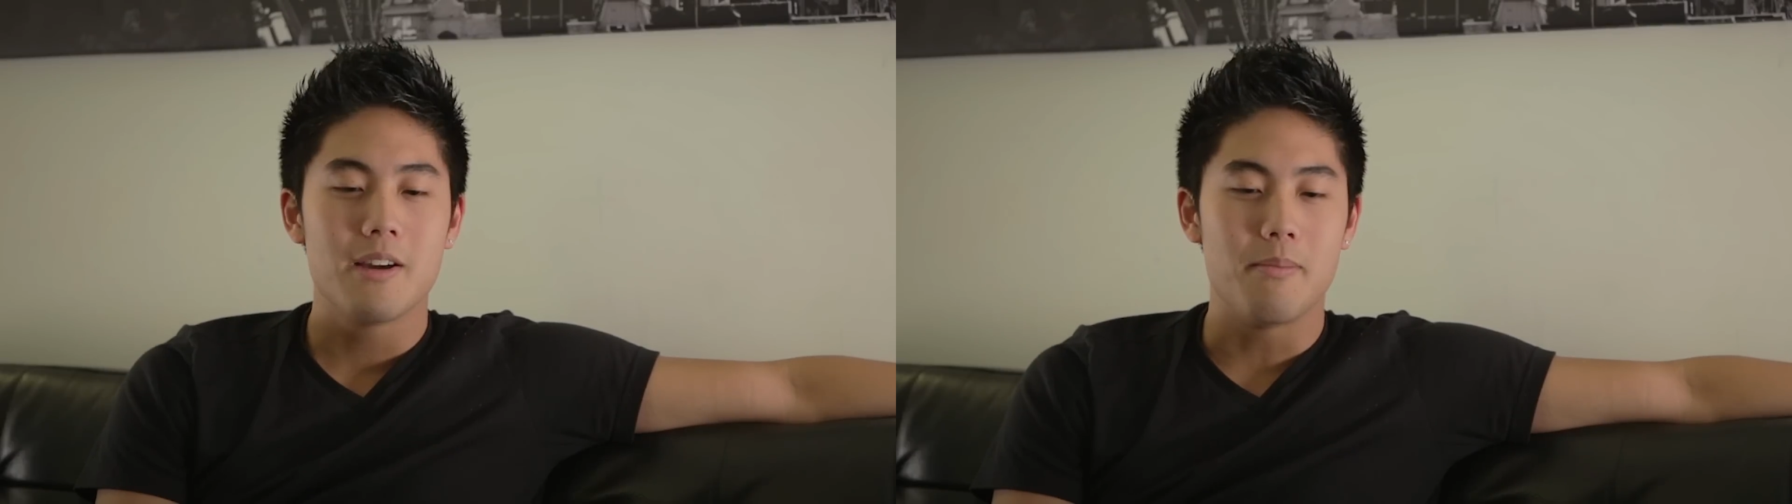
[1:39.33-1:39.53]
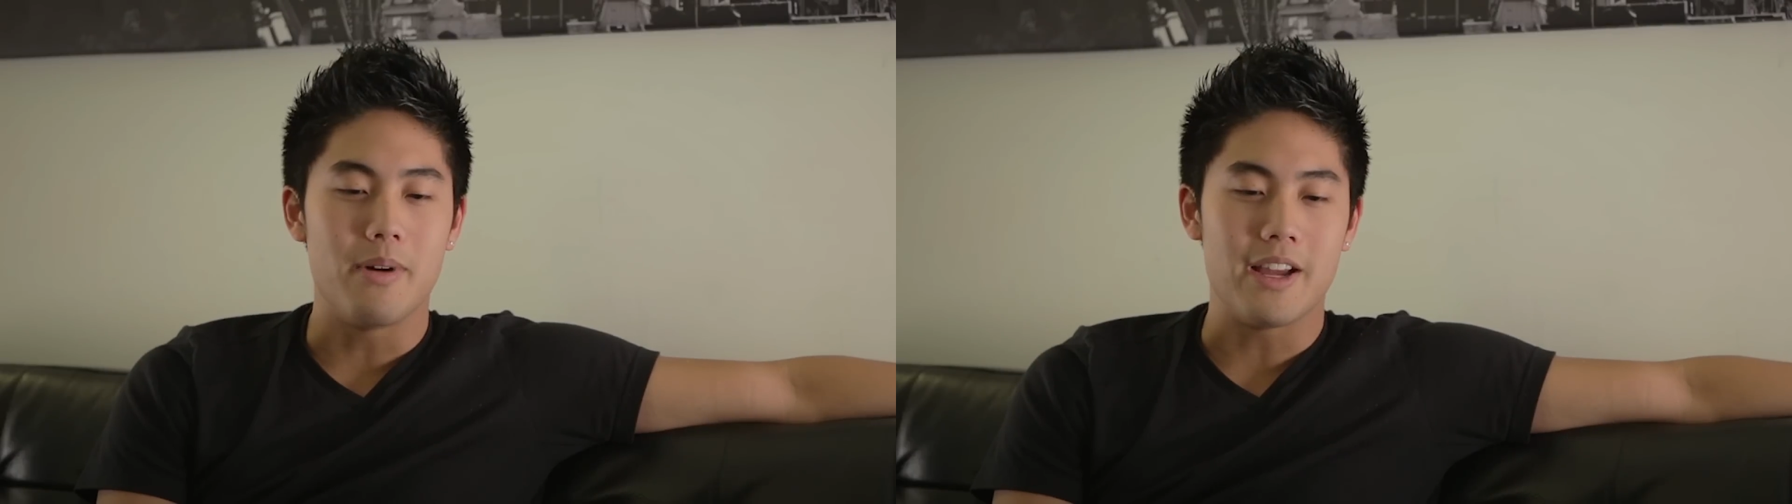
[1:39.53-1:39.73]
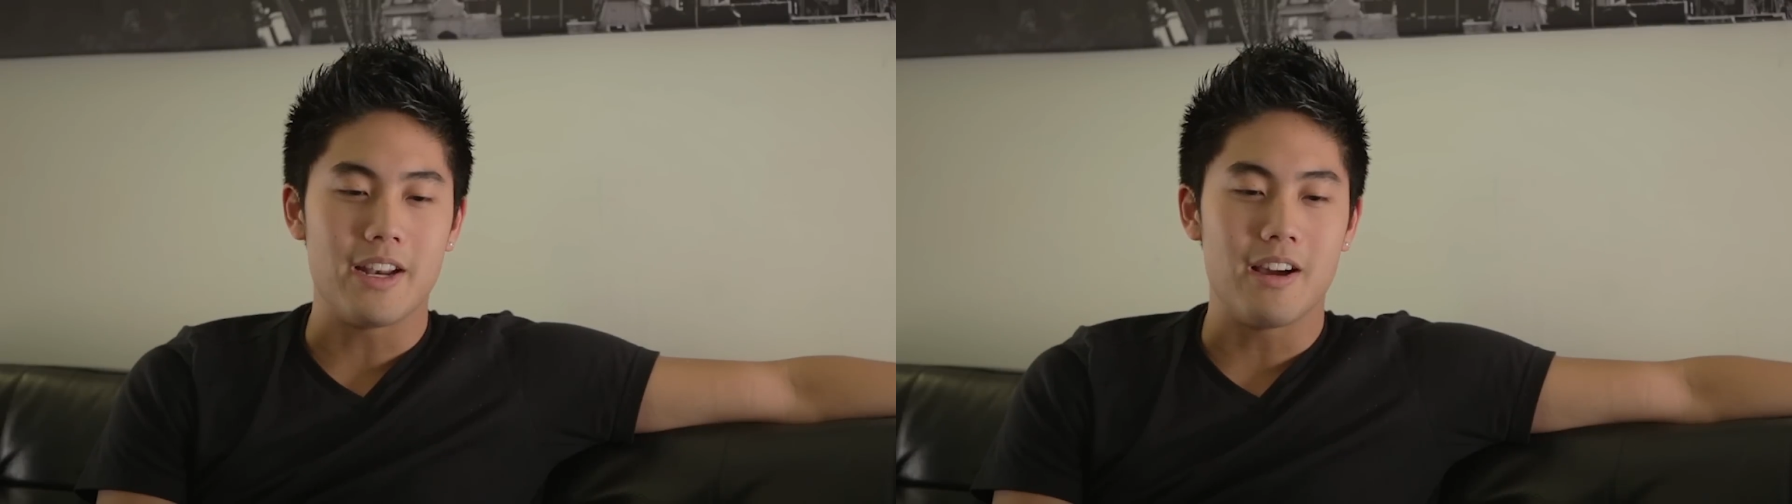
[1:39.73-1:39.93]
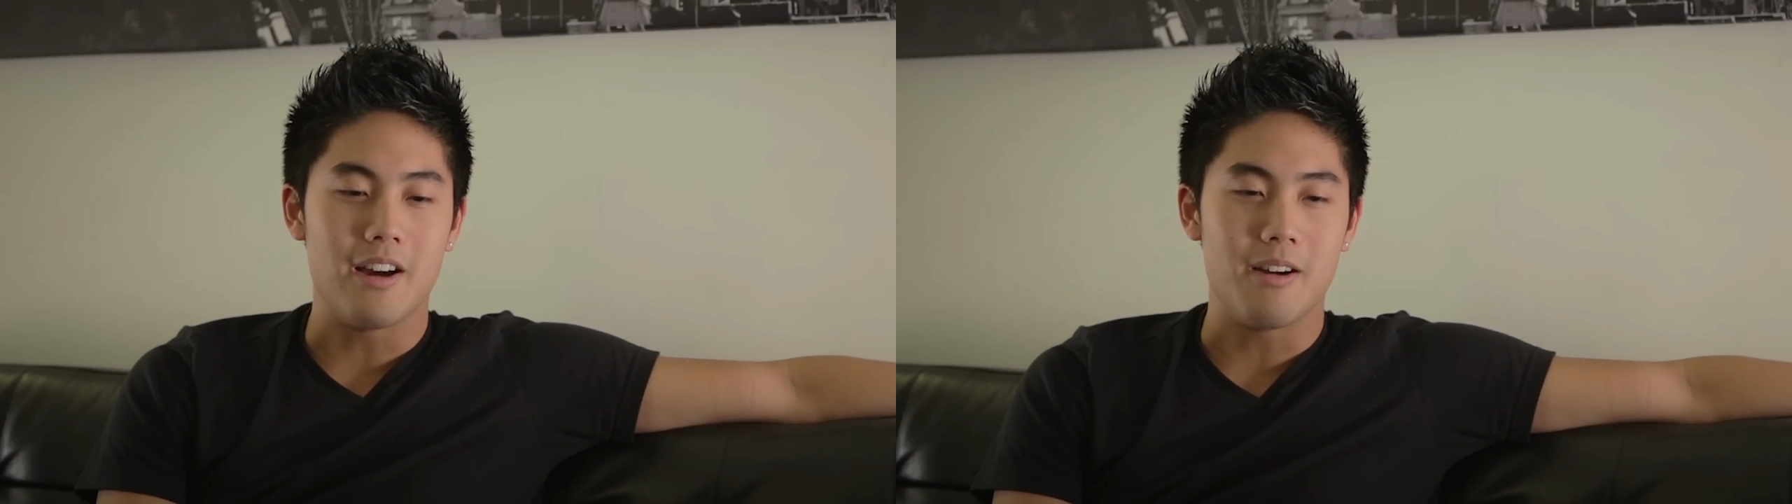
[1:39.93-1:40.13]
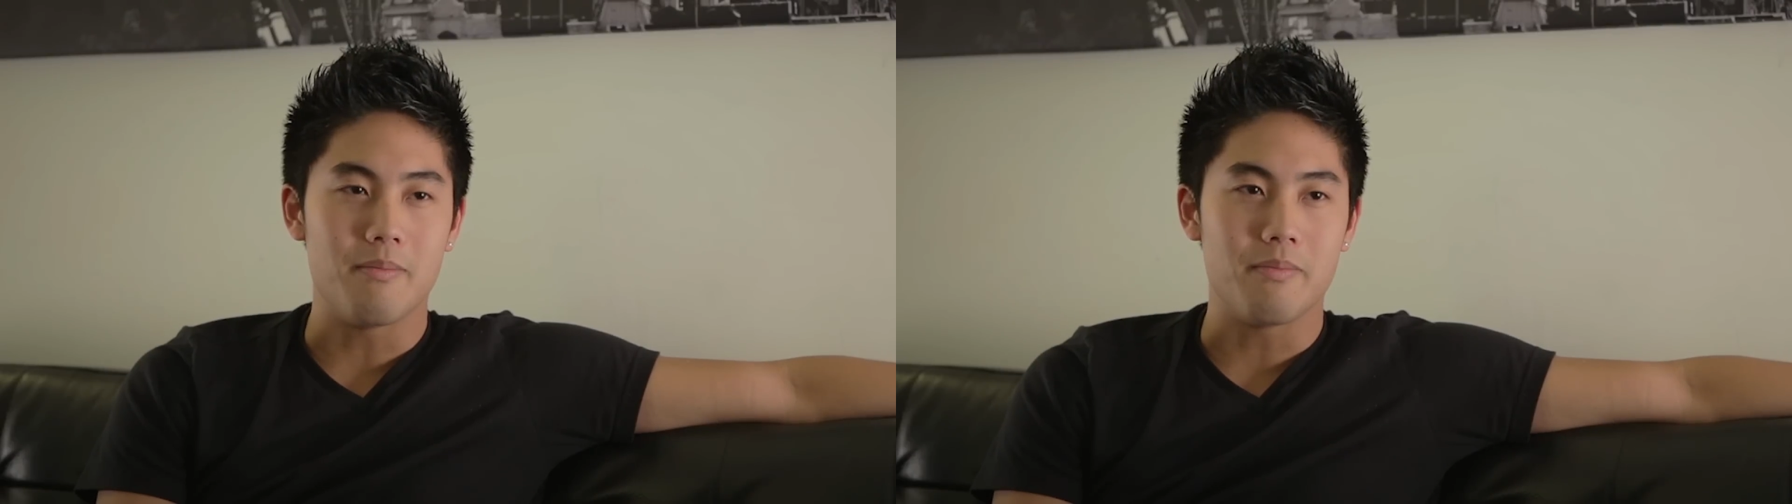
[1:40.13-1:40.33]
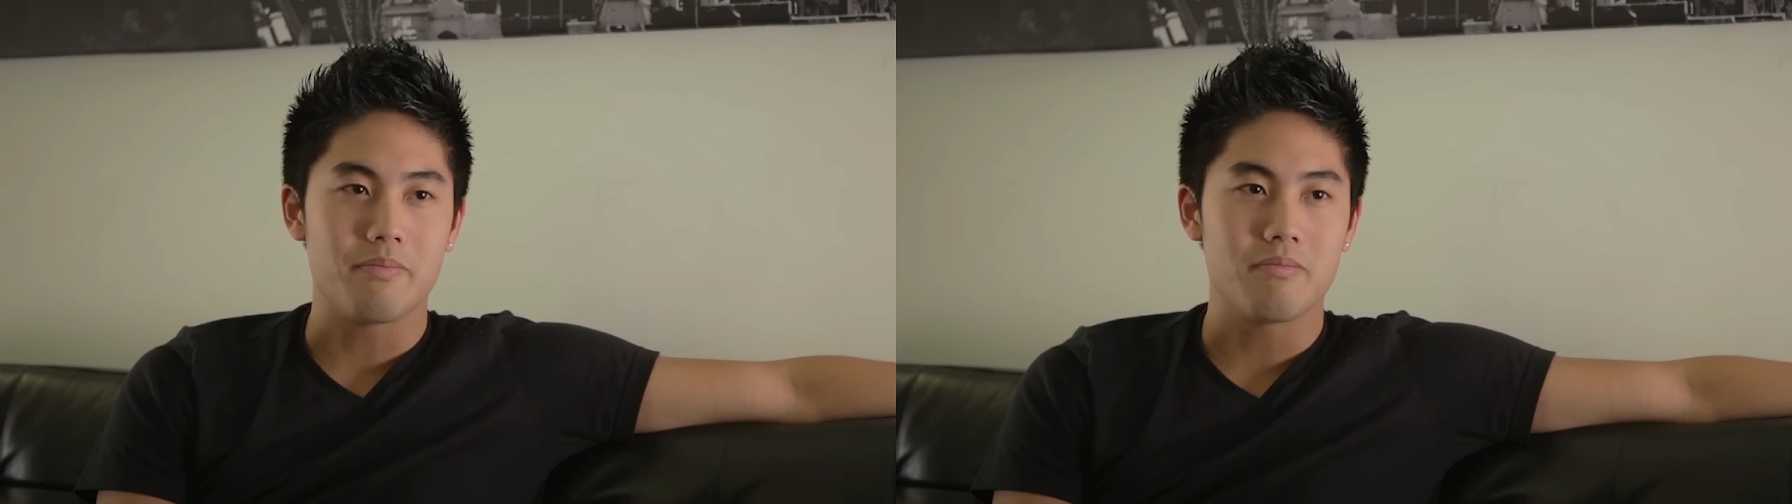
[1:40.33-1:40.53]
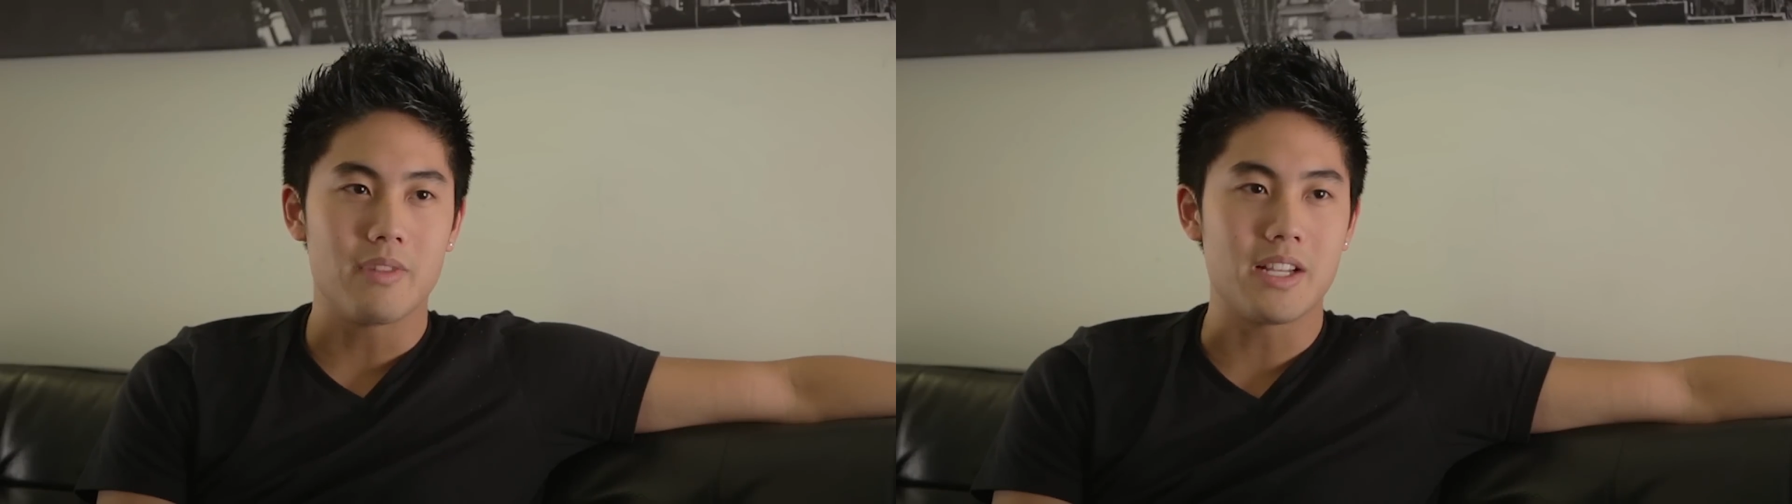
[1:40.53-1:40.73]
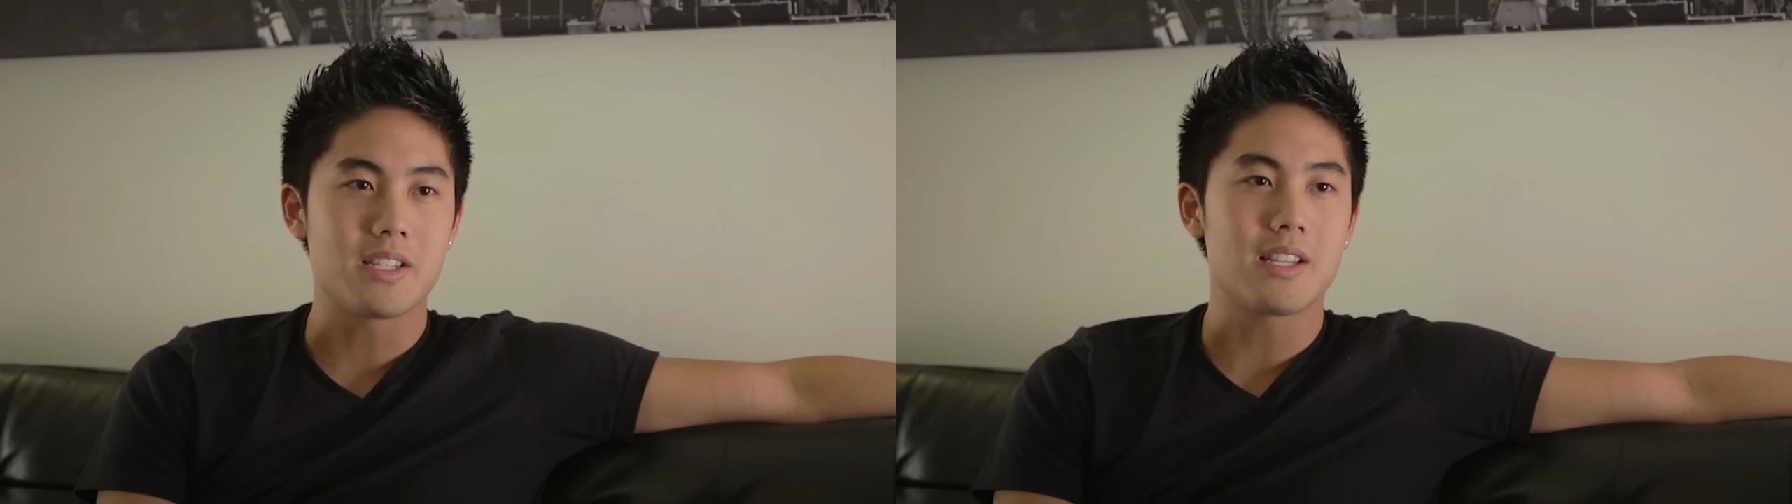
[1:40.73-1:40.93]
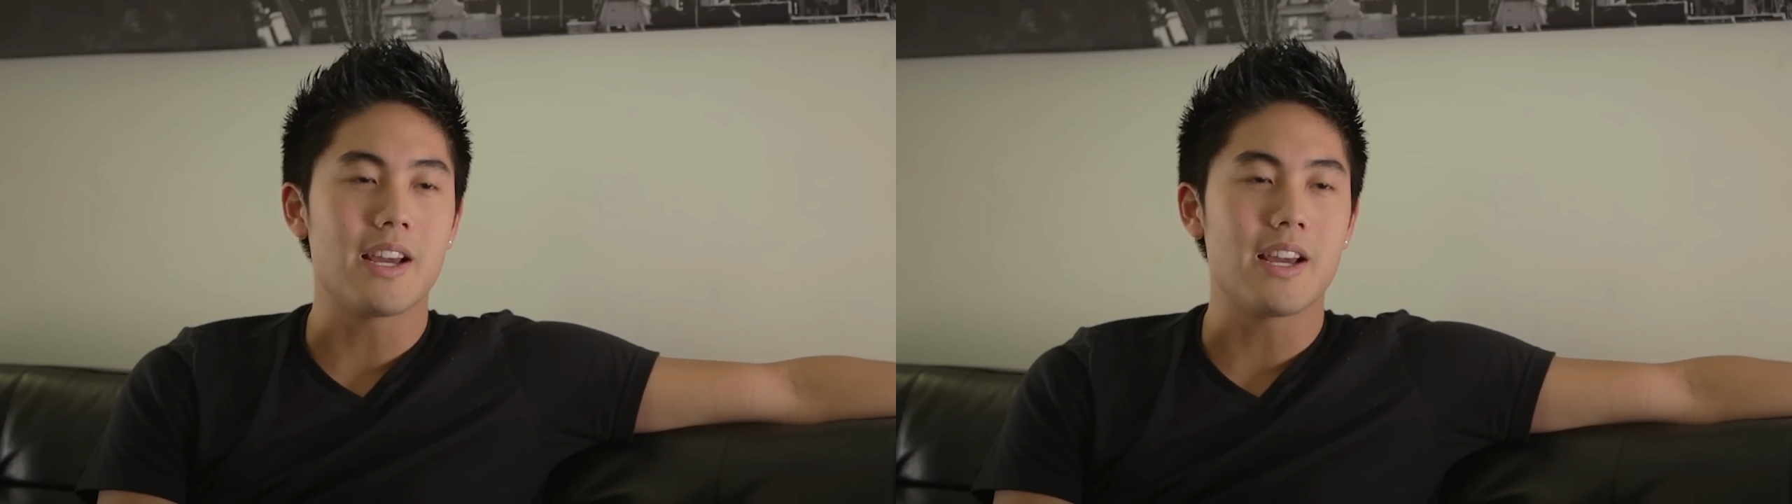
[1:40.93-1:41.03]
but it's